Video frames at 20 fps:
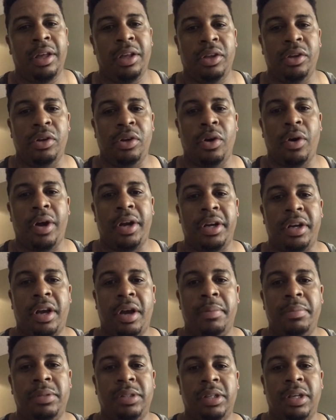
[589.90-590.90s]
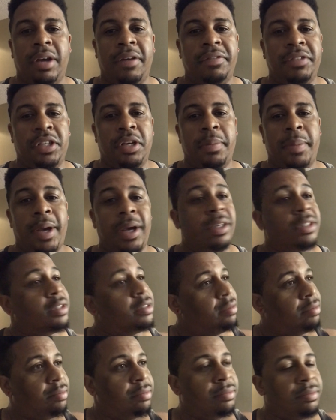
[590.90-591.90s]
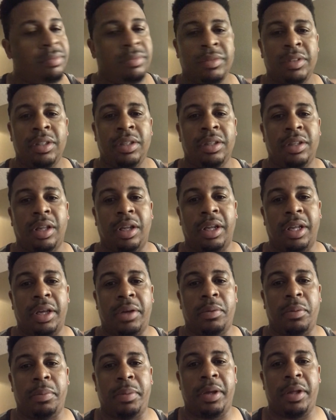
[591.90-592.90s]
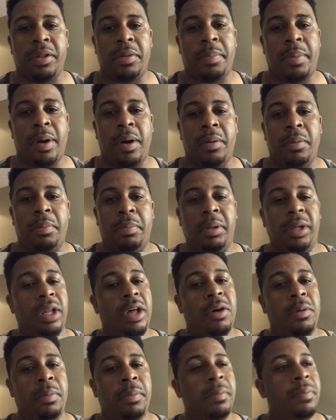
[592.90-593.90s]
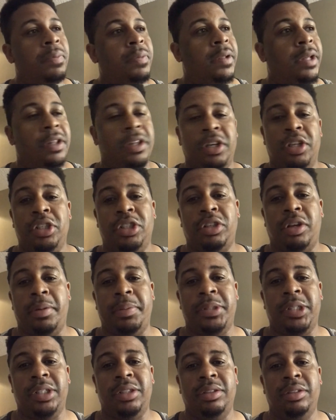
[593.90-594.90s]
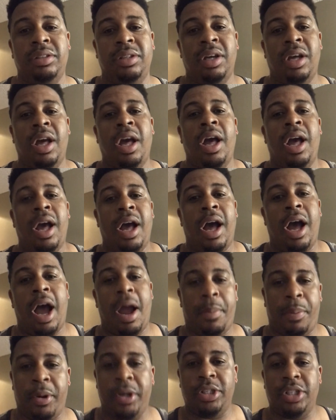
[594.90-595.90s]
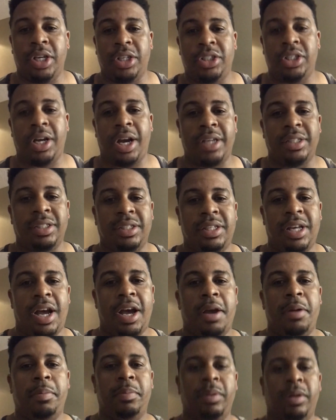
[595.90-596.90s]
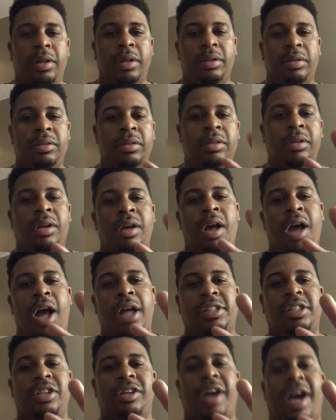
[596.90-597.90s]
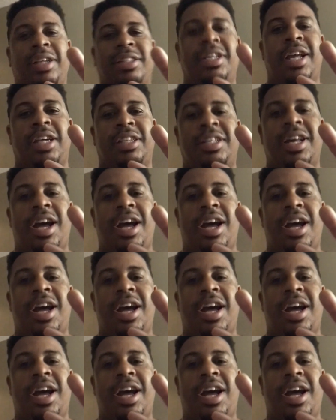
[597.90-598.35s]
You can go ahead and come to FGMX. The link will be in below in the description. I appreciate you guys' time. See you guys next